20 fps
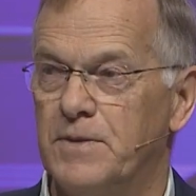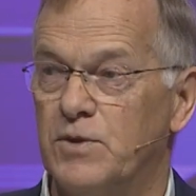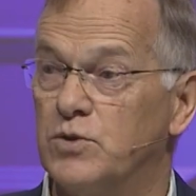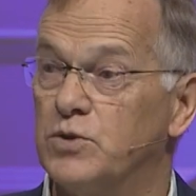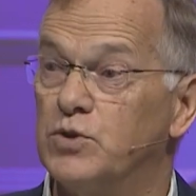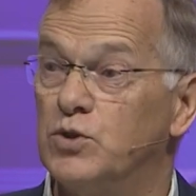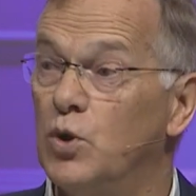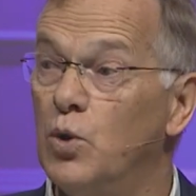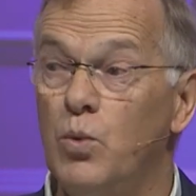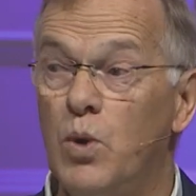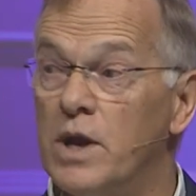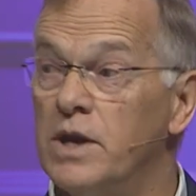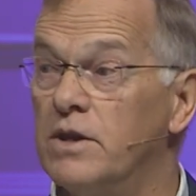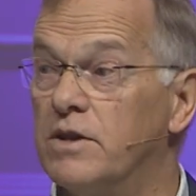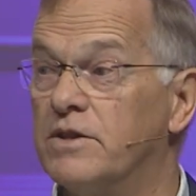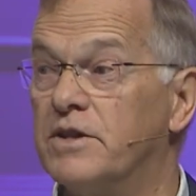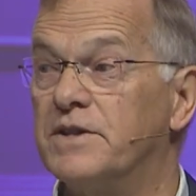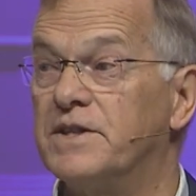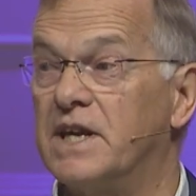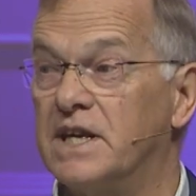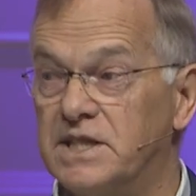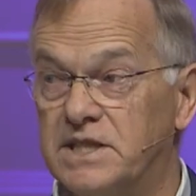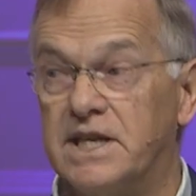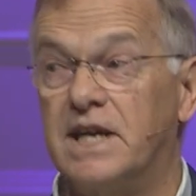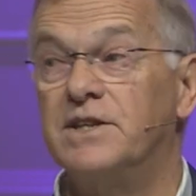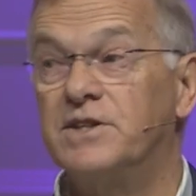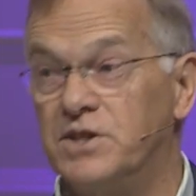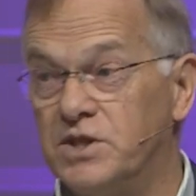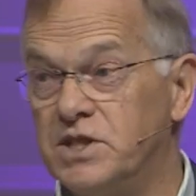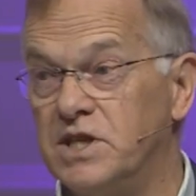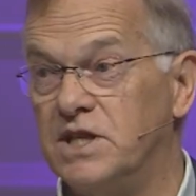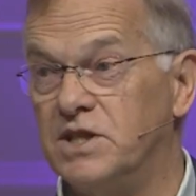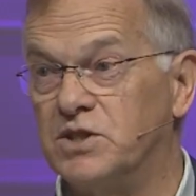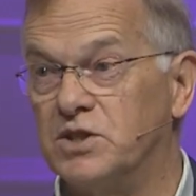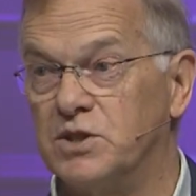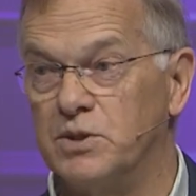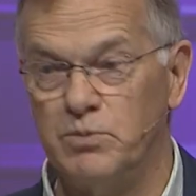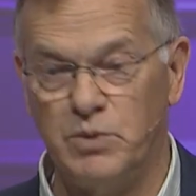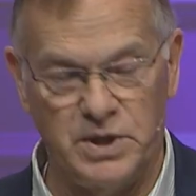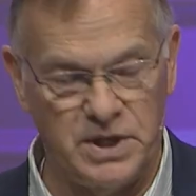It was no wonder that they said to
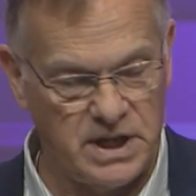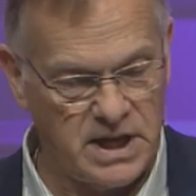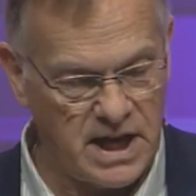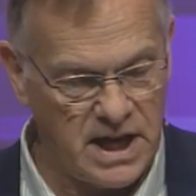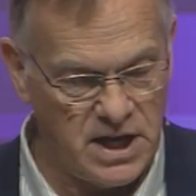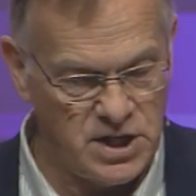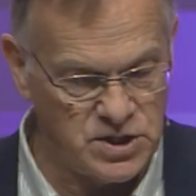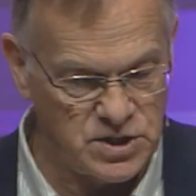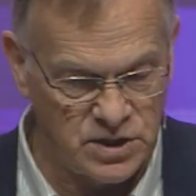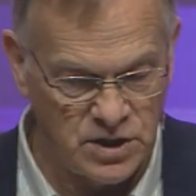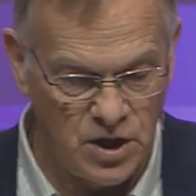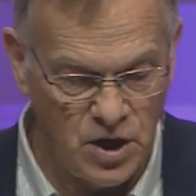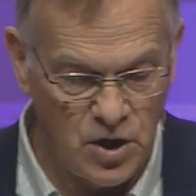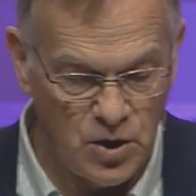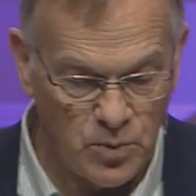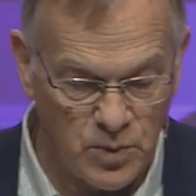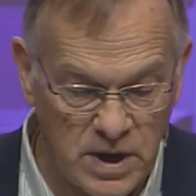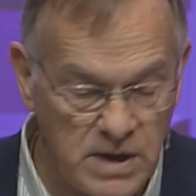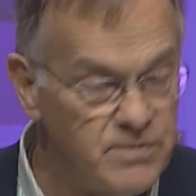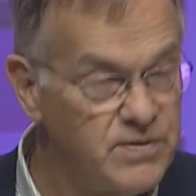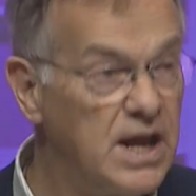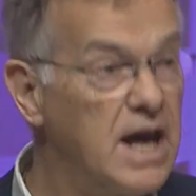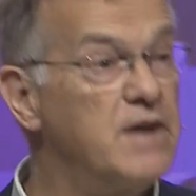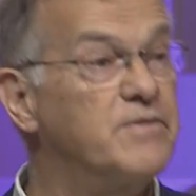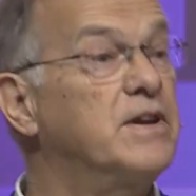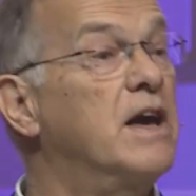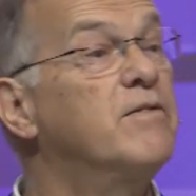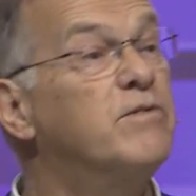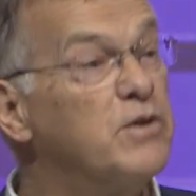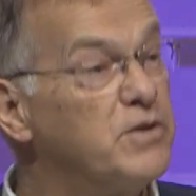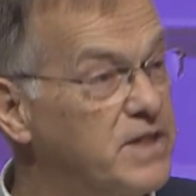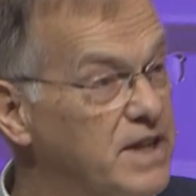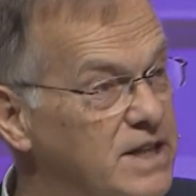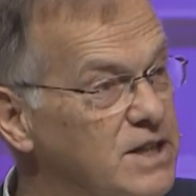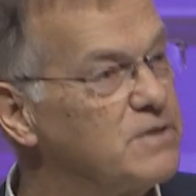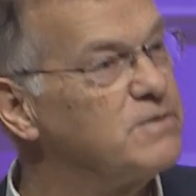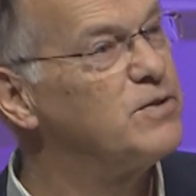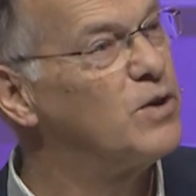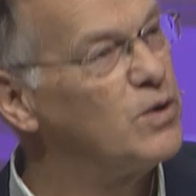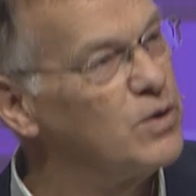Jesus on one occasion, We've left
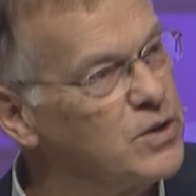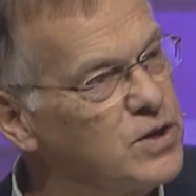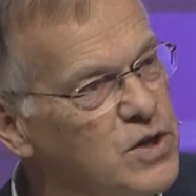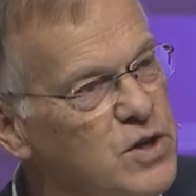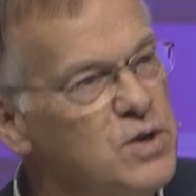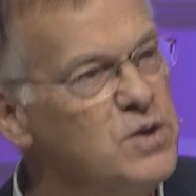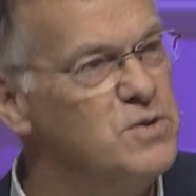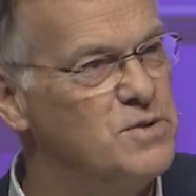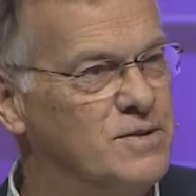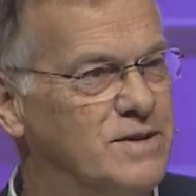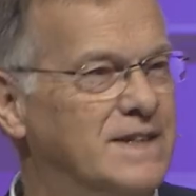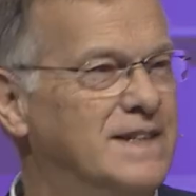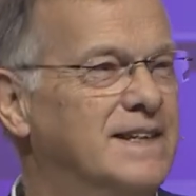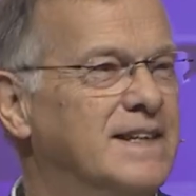everything to follow you.